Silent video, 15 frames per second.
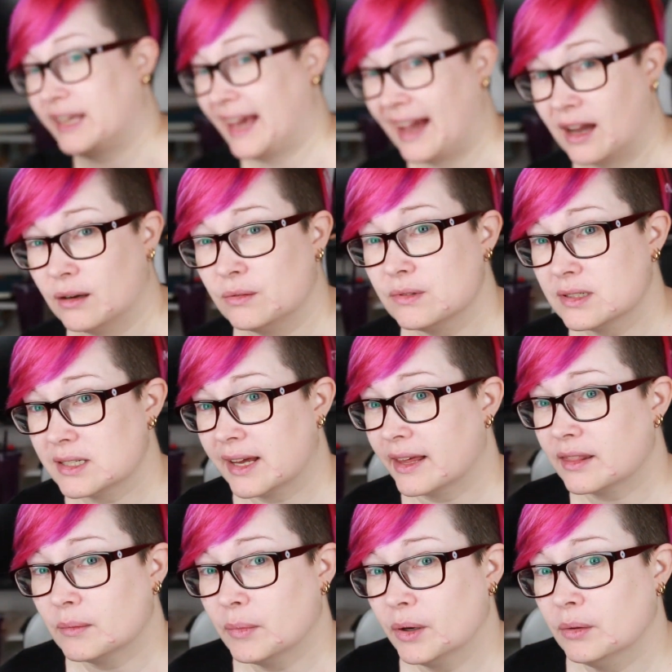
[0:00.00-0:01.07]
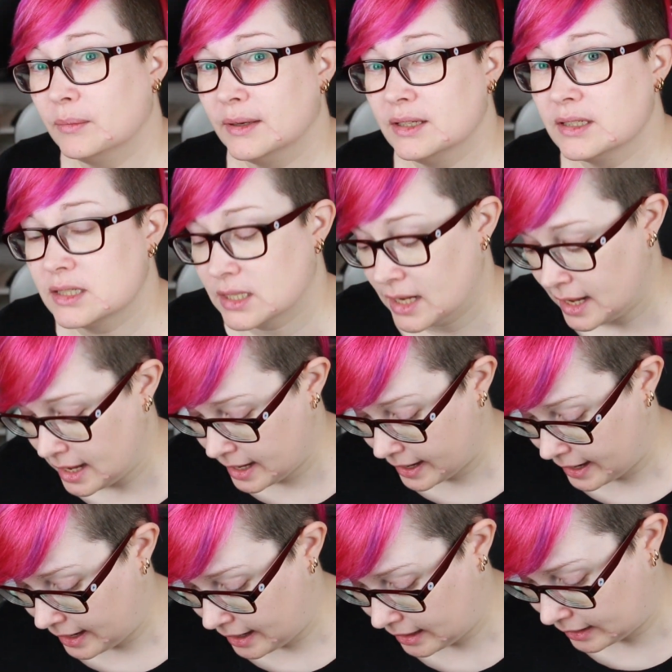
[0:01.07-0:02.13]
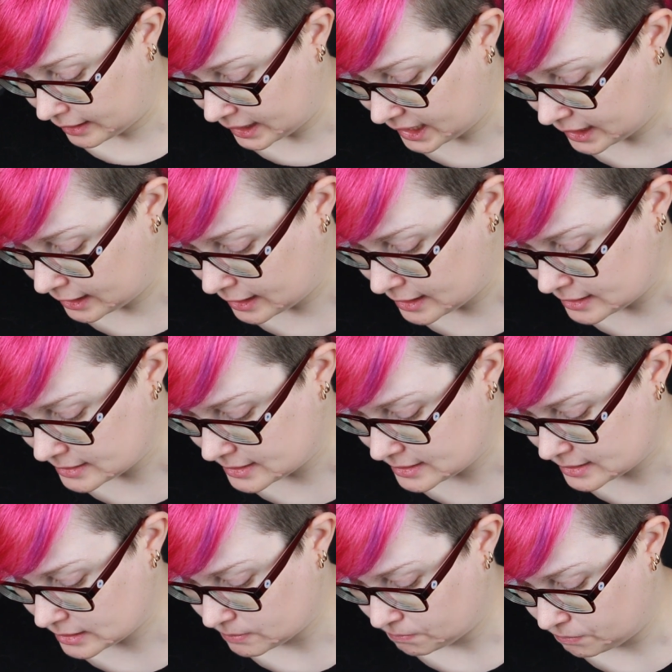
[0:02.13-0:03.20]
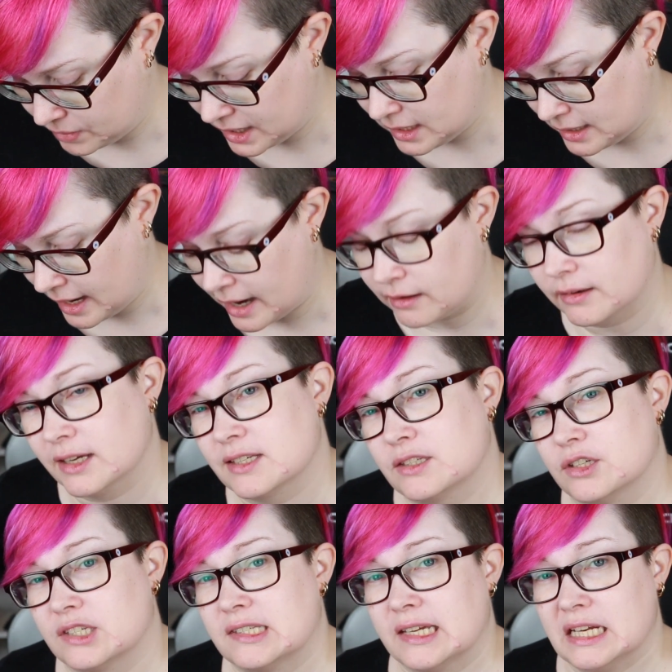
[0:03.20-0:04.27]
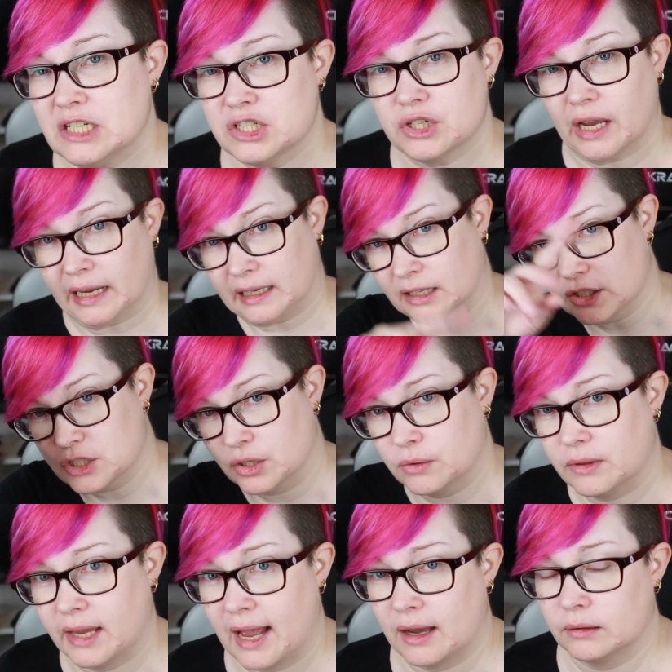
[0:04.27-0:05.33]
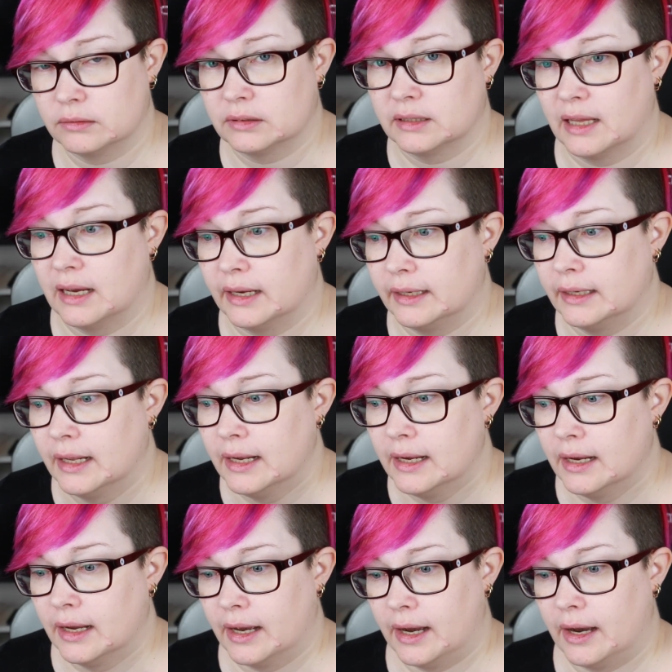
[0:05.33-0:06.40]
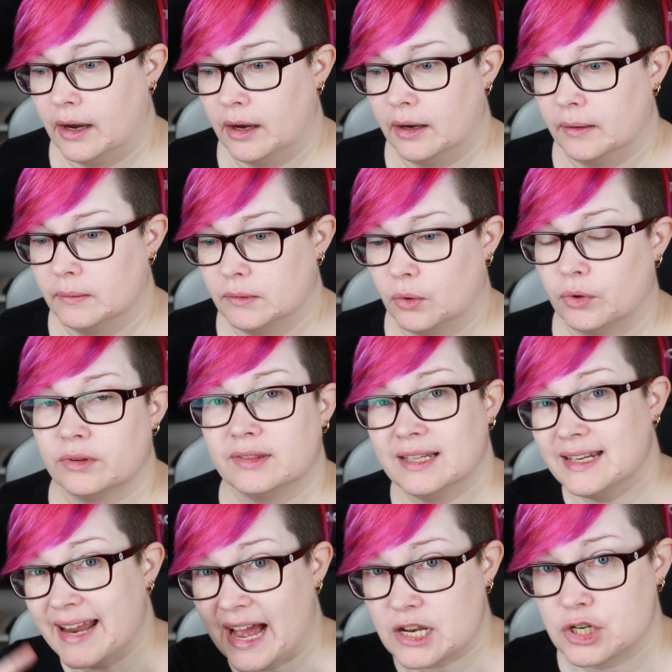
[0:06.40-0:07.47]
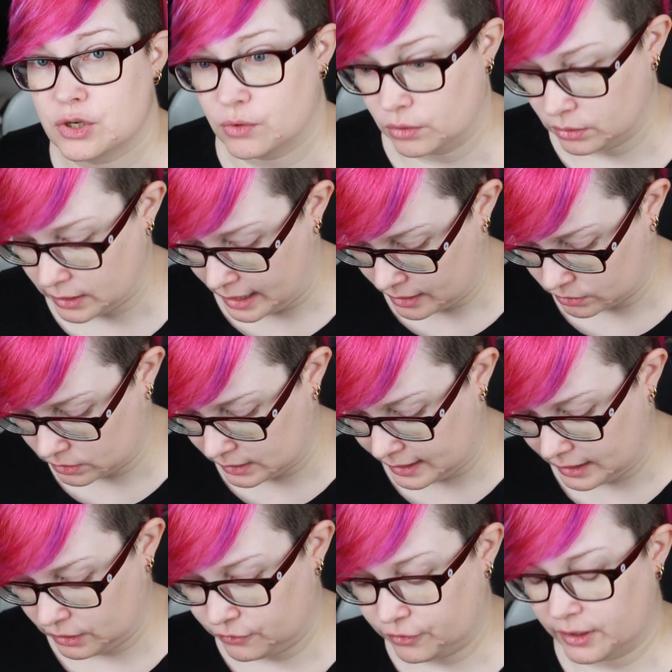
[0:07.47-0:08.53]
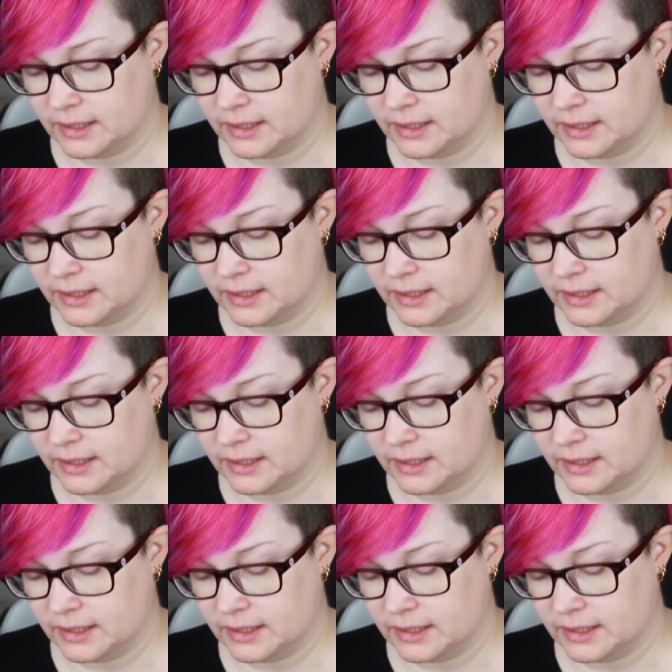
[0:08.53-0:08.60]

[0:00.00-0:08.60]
count at the moment. It is big areas to stitch. I can do the outline or the natural outline, for